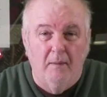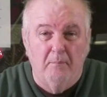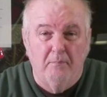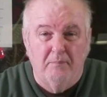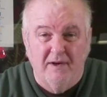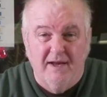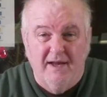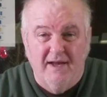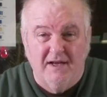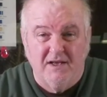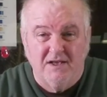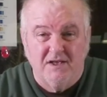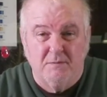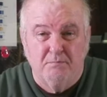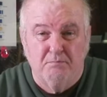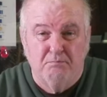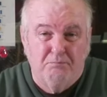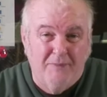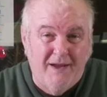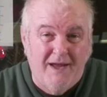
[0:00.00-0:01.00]
breaks,
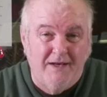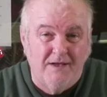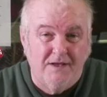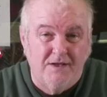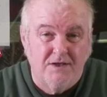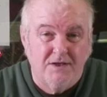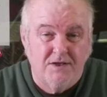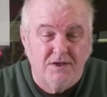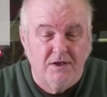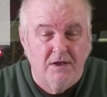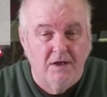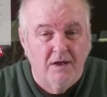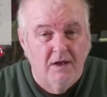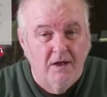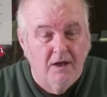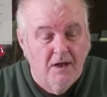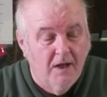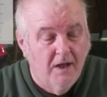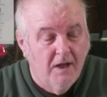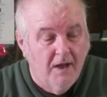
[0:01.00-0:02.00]
bends,
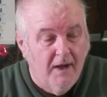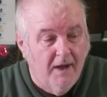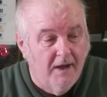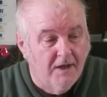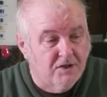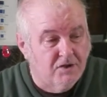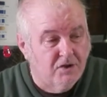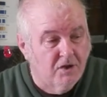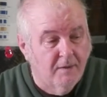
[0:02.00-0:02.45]
so